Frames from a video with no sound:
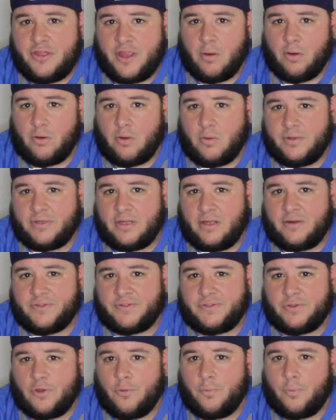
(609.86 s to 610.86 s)
they were going down a
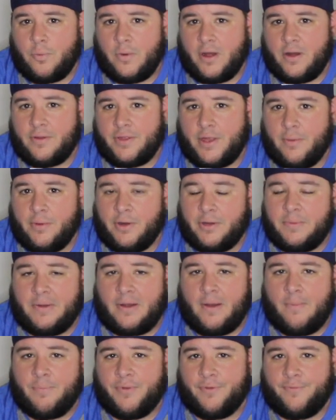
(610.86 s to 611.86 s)
slope where they were going to
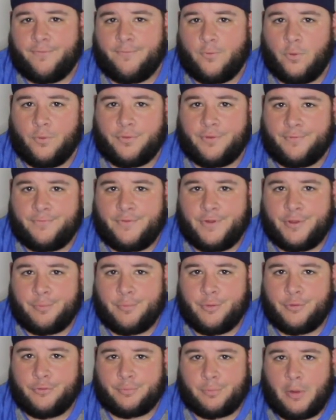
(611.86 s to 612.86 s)
become the fourth or fifth
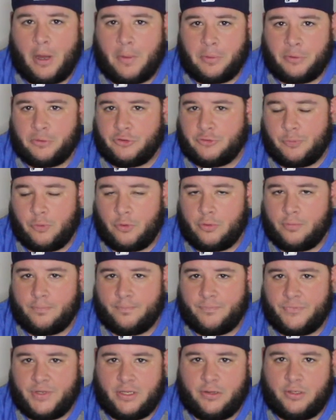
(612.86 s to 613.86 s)
most popular sport
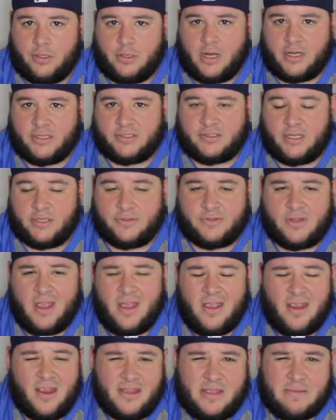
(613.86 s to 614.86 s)
in the United States.
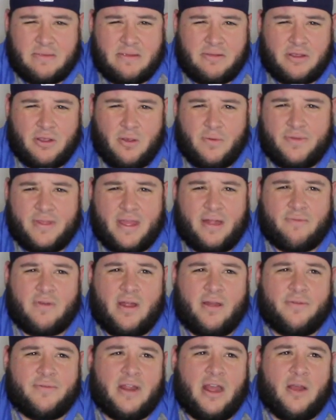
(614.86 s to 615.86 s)
And they may be going that
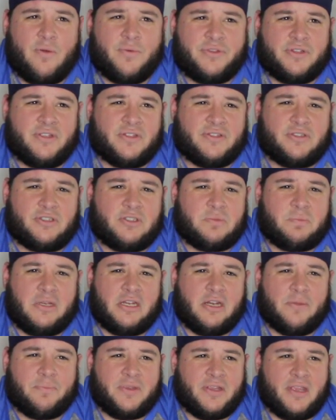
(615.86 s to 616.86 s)
route now with this
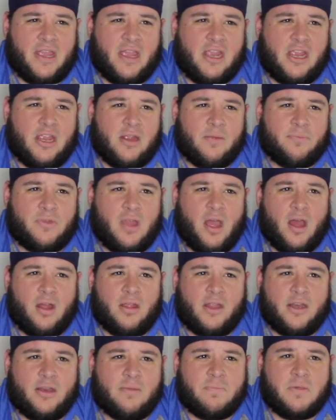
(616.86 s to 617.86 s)
speed up the game,
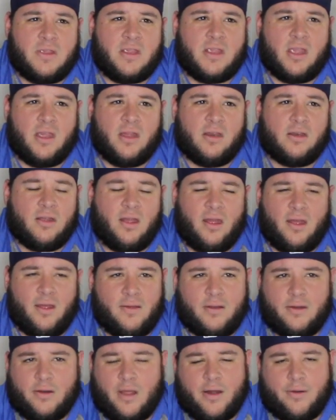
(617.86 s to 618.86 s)
not let it be it.
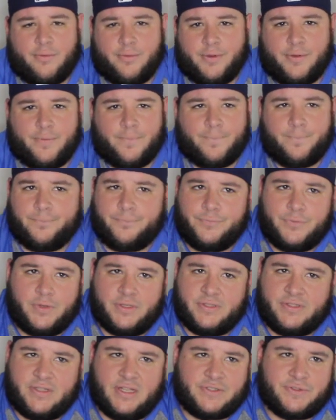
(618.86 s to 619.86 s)
I don't know.
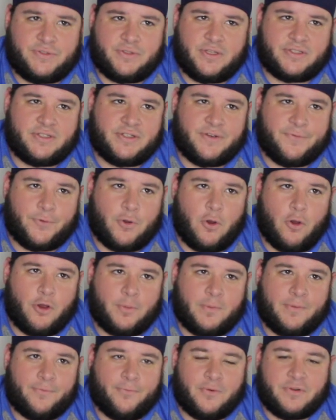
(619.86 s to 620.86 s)
That's a different
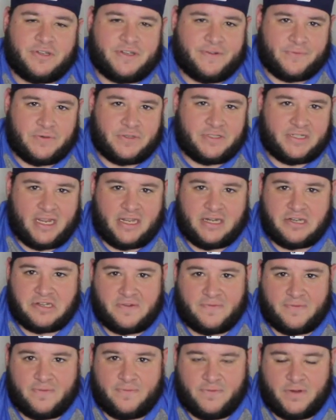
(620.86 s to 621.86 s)
argument for a different day and a
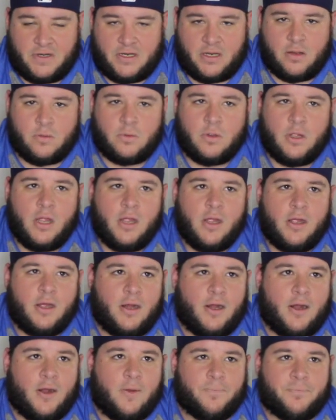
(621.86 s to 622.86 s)
different video.
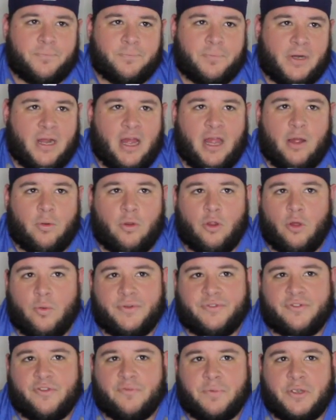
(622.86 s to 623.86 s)
But I will
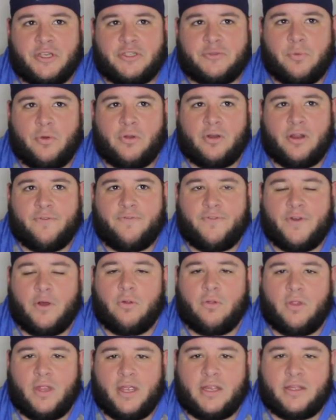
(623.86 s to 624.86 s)
always love baseball, and I
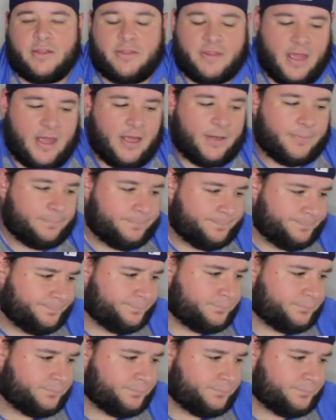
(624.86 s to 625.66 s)
felt like that